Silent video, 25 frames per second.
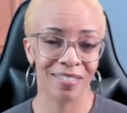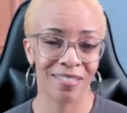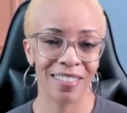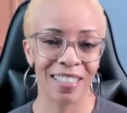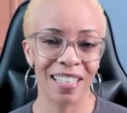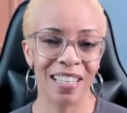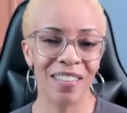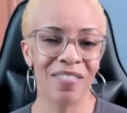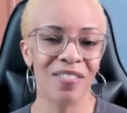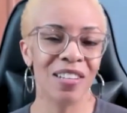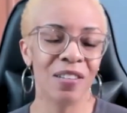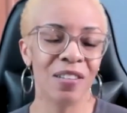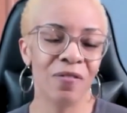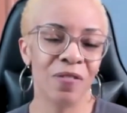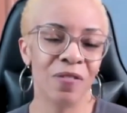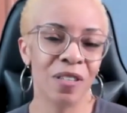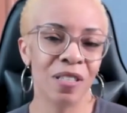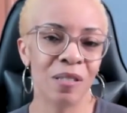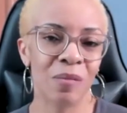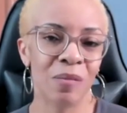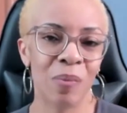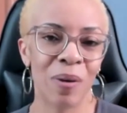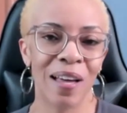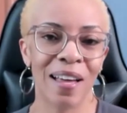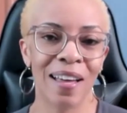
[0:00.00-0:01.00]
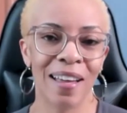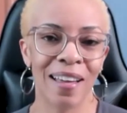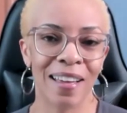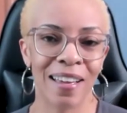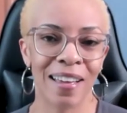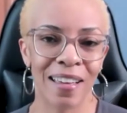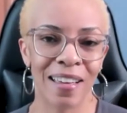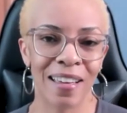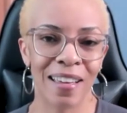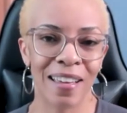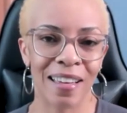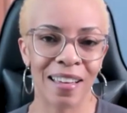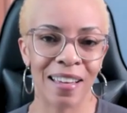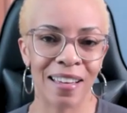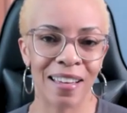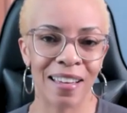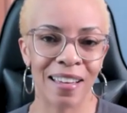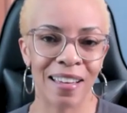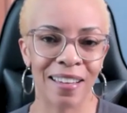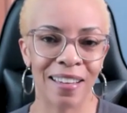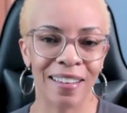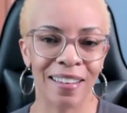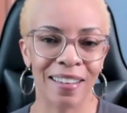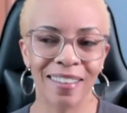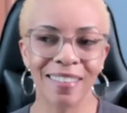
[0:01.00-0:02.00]
Even if it's pain,
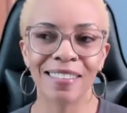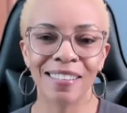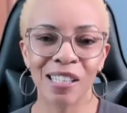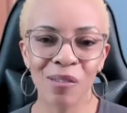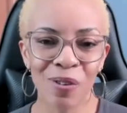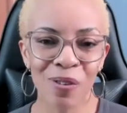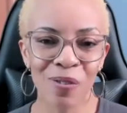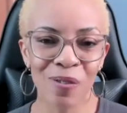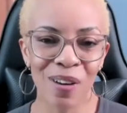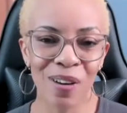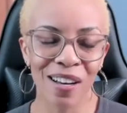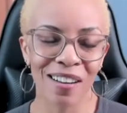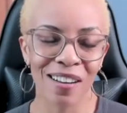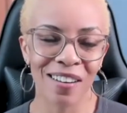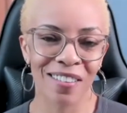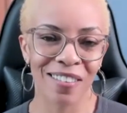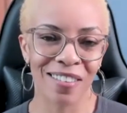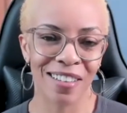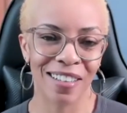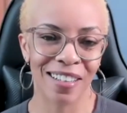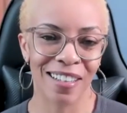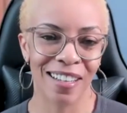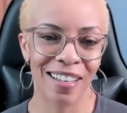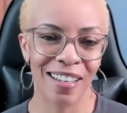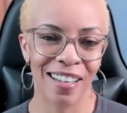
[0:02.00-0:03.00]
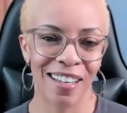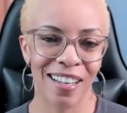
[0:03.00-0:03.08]
it's temporary.